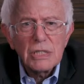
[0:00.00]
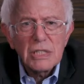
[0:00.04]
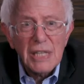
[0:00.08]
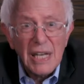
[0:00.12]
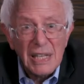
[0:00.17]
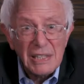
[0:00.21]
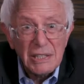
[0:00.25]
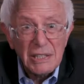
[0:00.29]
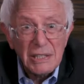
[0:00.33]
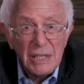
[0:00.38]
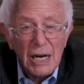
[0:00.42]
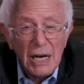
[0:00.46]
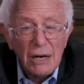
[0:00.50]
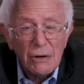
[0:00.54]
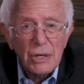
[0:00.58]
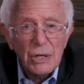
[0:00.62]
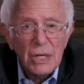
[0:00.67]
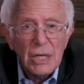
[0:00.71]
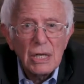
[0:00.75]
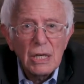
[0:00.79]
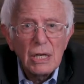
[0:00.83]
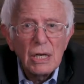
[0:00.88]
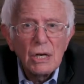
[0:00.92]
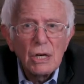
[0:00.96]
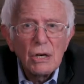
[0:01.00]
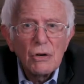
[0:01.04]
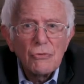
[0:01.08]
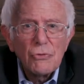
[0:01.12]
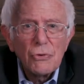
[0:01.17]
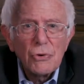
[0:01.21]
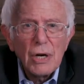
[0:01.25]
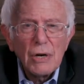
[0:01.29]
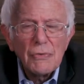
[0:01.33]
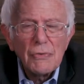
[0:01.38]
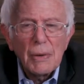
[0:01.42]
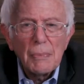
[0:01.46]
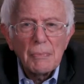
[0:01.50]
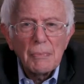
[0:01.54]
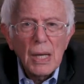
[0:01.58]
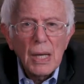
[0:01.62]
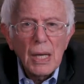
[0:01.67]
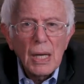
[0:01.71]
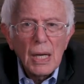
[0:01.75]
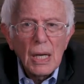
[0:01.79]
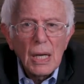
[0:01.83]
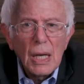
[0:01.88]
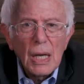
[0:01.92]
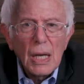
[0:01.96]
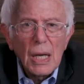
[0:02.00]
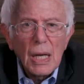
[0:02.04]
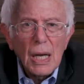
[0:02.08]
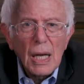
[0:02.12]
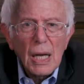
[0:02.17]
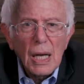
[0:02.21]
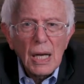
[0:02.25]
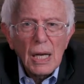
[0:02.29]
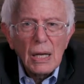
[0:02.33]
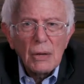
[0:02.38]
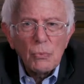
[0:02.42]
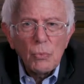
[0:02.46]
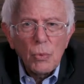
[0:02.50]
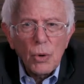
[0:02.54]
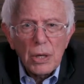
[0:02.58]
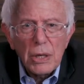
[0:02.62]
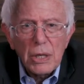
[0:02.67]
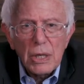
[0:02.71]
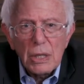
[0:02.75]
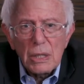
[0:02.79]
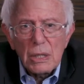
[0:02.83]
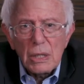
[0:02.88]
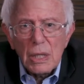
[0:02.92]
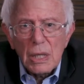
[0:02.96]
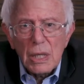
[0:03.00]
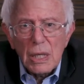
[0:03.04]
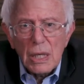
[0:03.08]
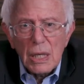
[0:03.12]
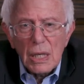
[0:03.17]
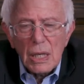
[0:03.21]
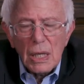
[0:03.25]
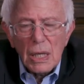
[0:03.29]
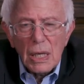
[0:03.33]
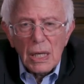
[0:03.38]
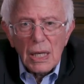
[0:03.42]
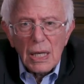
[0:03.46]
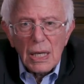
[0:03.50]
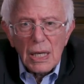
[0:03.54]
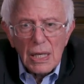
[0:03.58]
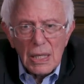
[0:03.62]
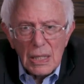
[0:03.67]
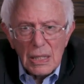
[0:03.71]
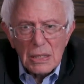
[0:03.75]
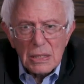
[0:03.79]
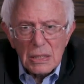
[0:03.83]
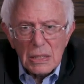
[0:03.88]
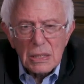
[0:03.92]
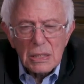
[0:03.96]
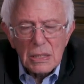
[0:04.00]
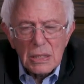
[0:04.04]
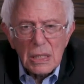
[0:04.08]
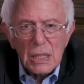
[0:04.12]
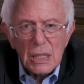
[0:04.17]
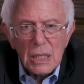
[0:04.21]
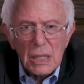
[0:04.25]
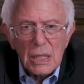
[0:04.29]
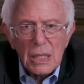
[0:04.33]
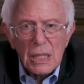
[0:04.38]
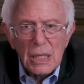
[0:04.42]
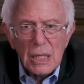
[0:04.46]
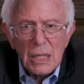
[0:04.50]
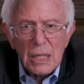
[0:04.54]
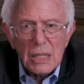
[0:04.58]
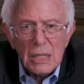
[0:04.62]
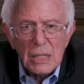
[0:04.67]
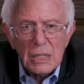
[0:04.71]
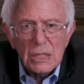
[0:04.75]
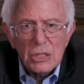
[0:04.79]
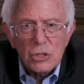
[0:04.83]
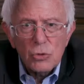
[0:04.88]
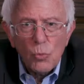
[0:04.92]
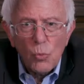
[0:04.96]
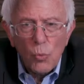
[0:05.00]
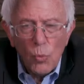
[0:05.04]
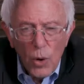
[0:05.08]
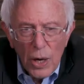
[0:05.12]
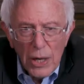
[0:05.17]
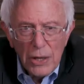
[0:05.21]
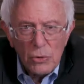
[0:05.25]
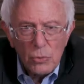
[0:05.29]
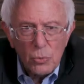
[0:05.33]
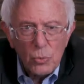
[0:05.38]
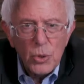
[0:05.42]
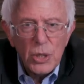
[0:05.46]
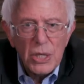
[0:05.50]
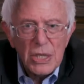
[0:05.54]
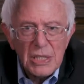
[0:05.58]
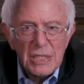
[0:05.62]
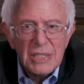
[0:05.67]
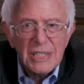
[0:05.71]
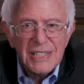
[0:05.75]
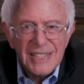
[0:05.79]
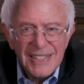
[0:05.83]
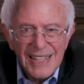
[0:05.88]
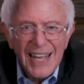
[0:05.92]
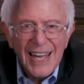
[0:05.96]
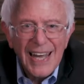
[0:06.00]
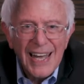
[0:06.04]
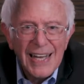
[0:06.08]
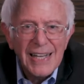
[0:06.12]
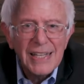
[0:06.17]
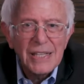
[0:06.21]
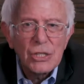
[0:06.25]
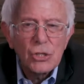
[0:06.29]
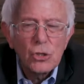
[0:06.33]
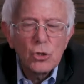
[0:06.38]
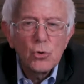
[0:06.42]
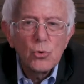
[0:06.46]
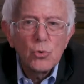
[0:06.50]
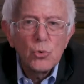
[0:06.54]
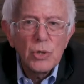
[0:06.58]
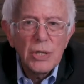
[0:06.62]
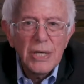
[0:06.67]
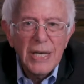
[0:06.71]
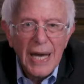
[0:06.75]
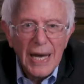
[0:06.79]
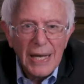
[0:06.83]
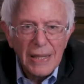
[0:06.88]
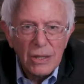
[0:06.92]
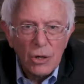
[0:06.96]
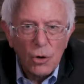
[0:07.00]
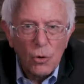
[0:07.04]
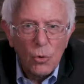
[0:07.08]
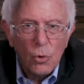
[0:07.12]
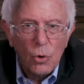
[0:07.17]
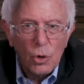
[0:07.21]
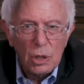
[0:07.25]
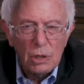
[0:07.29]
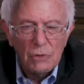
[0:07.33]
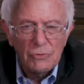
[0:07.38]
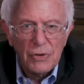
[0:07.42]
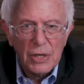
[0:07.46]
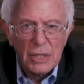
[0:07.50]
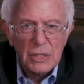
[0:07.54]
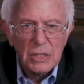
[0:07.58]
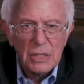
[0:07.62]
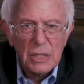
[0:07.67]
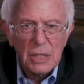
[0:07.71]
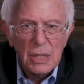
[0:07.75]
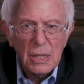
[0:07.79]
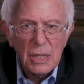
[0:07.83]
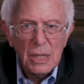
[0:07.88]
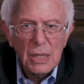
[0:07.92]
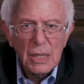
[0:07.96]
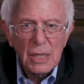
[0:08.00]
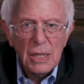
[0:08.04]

Solidarity Forever. And what it is when we stand together, all of us,